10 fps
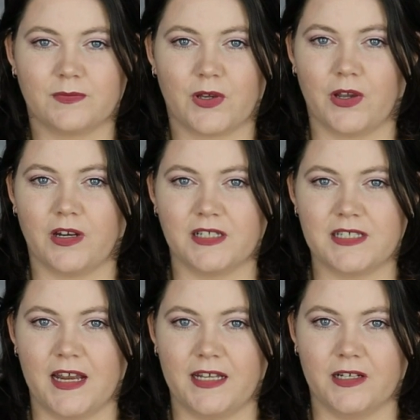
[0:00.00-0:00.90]
coconut
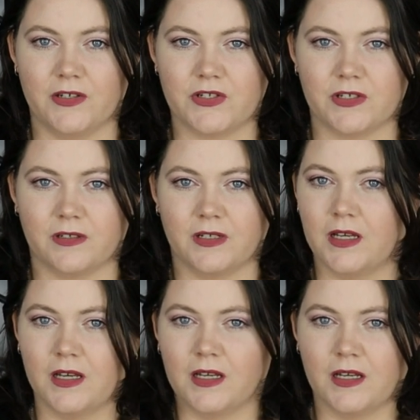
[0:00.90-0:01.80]
tanning lotion.
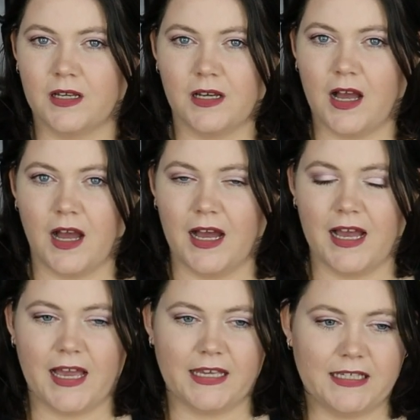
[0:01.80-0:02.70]

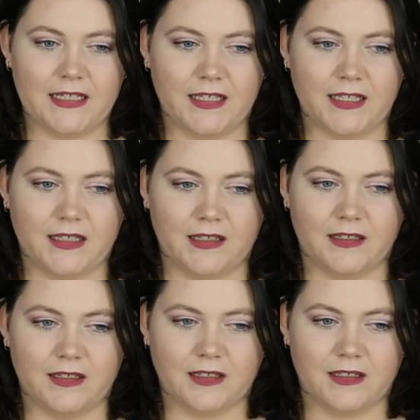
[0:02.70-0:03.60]
I